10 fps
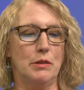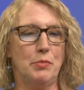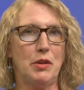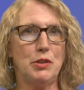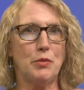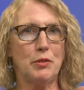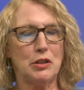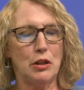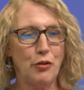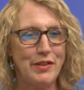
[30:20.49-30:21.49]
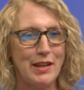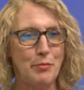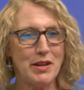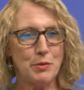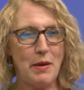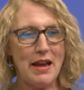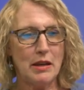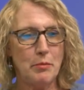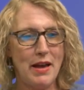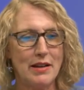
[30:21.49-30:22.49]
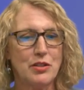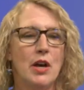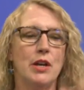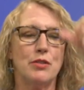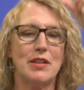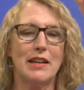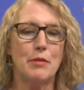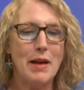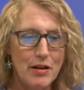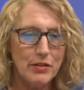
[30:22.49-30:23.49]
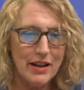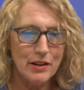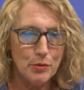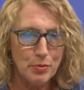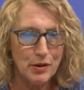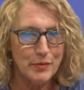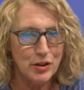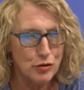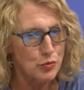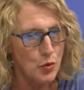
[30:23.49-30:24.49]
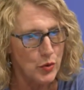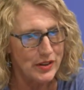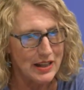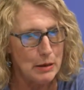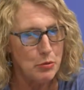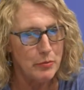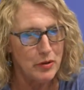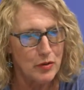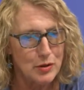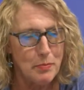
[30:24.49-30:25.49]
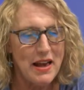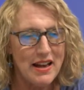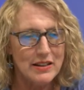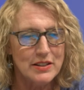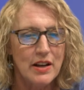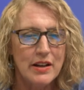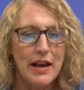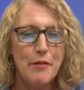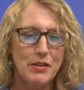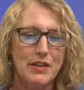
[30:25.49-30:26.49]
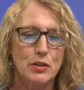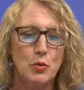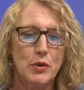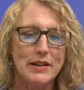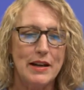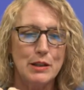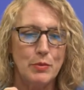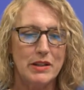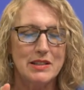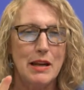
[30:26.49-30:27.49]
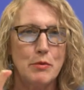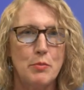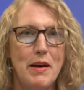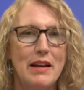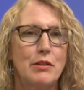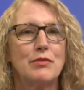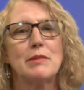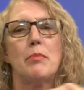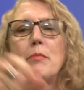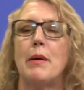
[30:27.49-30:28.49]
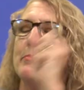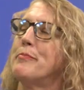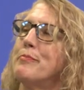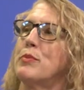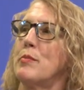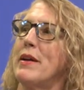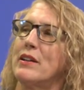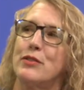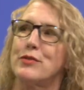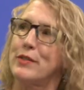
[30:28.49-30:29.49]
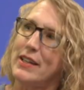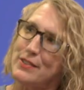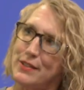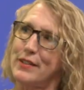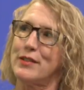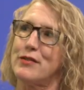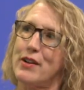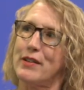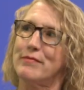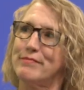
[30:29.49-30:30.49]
Put your clothing in mesh packing bags. You take them out and you put them in your drawer and you keep them in those bags. Everything is organized. When it's time to pack, you zip them up, put them back in your suitcase, and you're done.